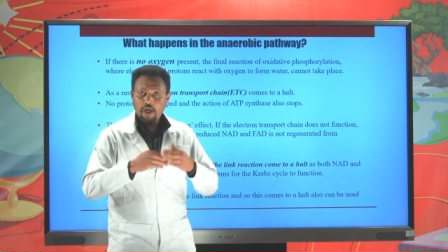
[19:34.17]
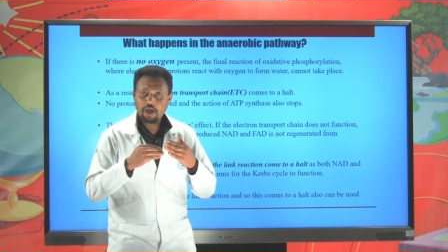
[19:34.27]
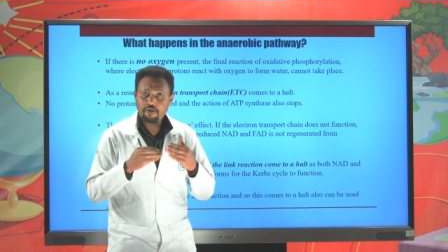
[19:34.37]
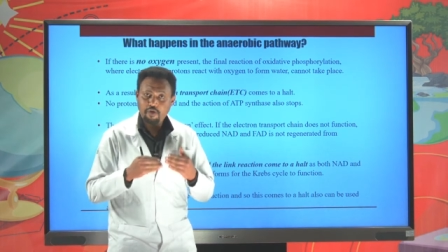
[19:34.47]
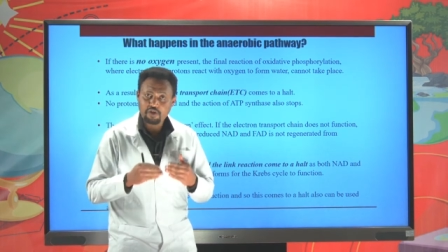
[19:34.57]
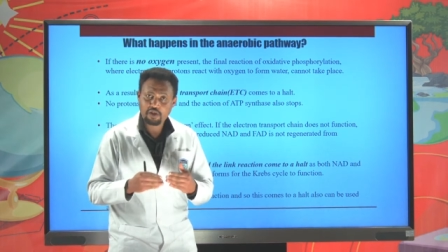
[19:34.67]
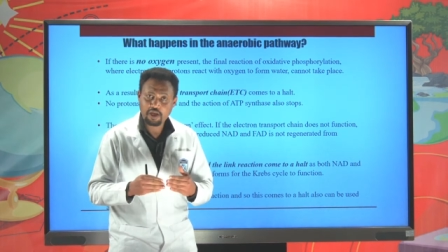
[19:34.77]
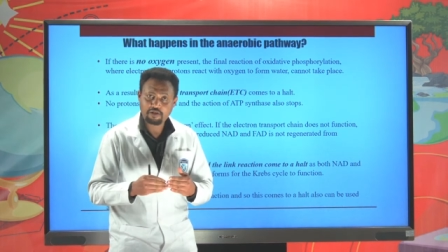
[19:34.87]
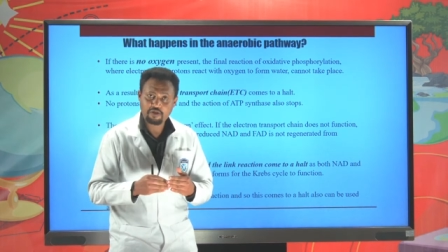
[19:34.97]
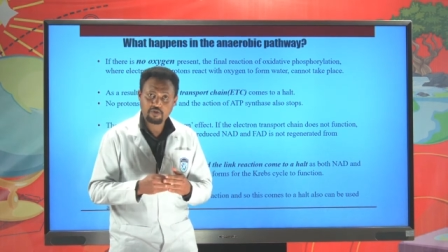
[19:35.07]
If
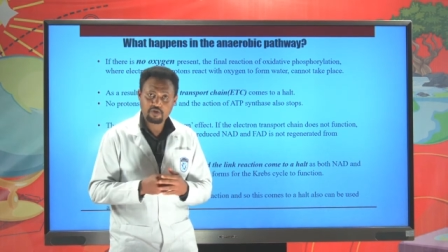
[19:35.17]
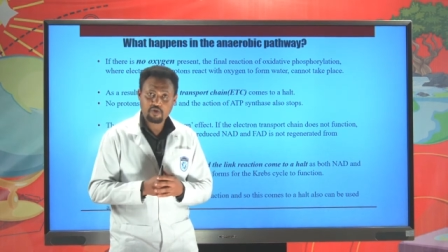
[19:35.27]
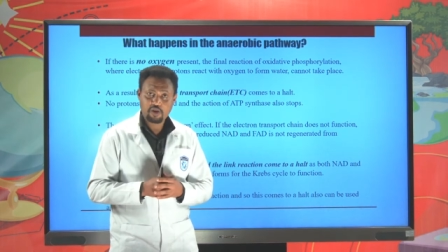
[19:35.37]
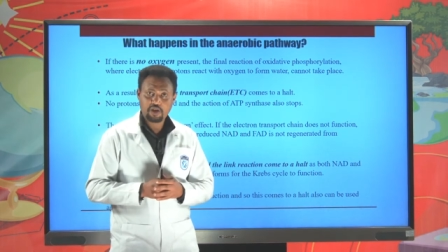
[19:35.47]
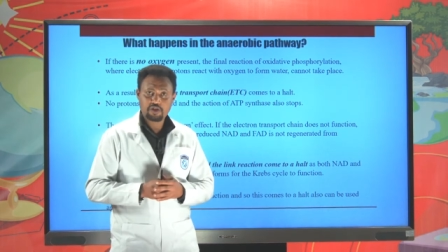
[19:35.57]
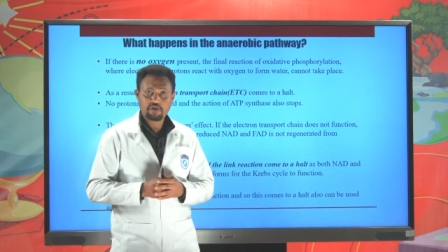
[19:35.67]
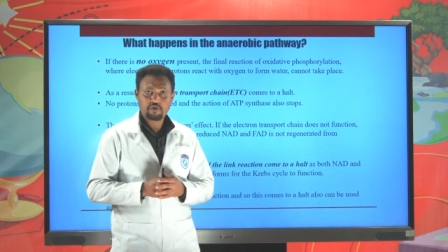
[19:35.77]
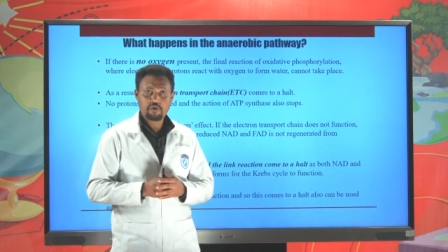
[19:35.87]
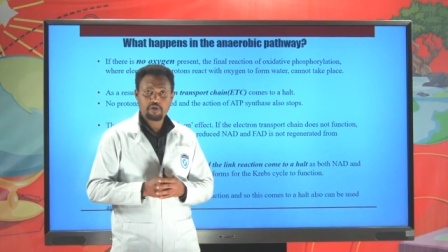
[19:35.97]
oxidative phosphorylation is not